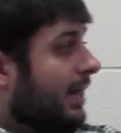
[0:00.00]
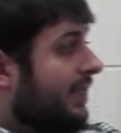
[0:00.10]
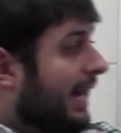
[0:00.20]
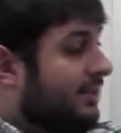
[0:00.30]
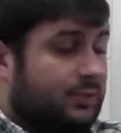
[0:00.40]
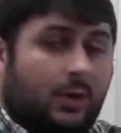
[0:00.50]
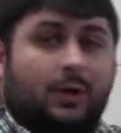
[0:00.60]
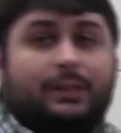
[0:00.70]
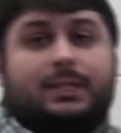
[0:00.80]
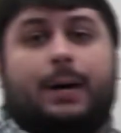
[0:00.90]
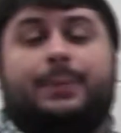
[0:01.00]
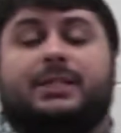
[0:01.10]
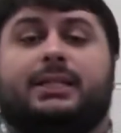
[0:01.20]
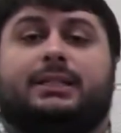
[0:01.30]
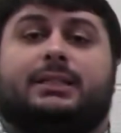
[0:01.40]
That is called a topic
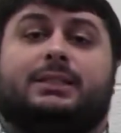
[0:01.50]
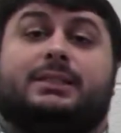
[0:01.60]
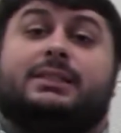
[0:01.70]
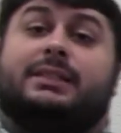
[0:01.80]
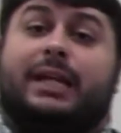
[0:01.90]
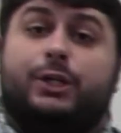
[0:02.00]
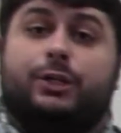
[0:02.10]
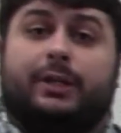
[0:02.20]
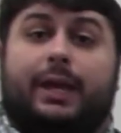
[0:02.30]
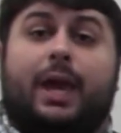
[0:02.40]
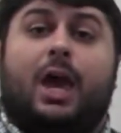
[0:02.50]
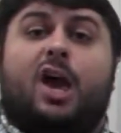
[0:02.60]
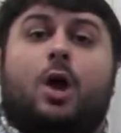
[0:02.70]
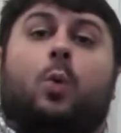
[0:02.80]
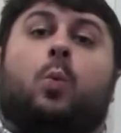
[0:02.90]
sentence. It's essentially
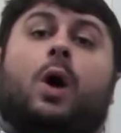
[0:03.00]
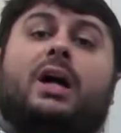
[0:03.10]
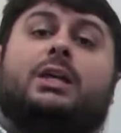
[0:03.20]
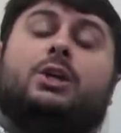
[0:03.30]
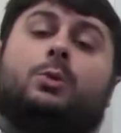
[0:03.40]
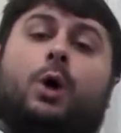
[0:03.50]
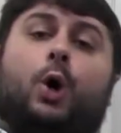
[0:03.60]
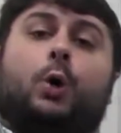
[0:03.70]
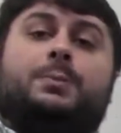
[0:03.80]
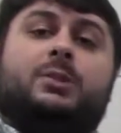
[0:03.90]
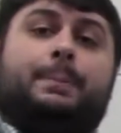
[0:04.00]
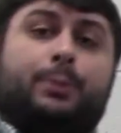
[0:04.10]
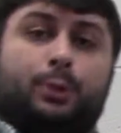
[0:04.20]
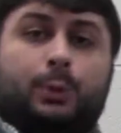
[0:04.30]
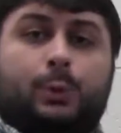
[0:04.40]
what you hope to
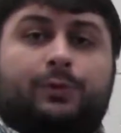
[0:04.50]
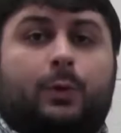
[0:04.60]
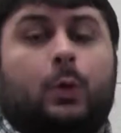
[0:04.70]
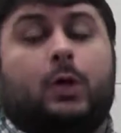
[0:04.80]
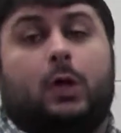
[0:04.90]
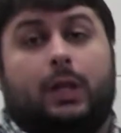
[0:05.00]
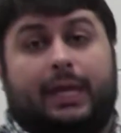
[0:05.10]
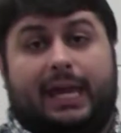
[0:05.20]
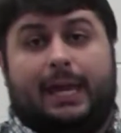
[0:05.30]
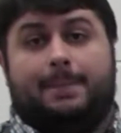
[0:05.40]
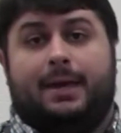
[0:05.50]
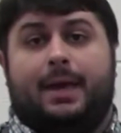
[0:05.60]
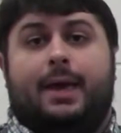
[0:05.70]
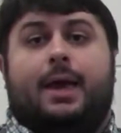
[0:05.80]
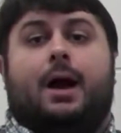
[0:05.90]
prove or claim
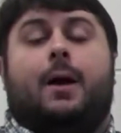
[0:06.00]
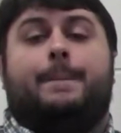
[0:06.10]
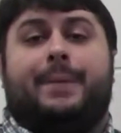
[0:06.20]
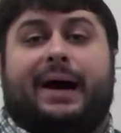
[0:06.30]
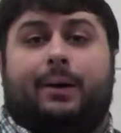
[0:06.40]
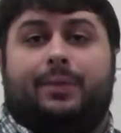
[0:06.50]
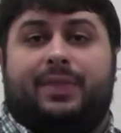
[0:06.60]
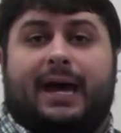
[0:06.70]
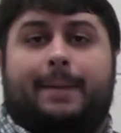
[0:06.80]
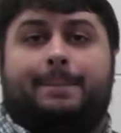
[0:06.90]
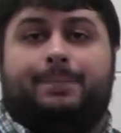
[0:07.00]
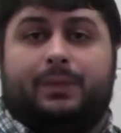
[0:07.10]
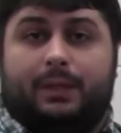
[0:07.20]
about that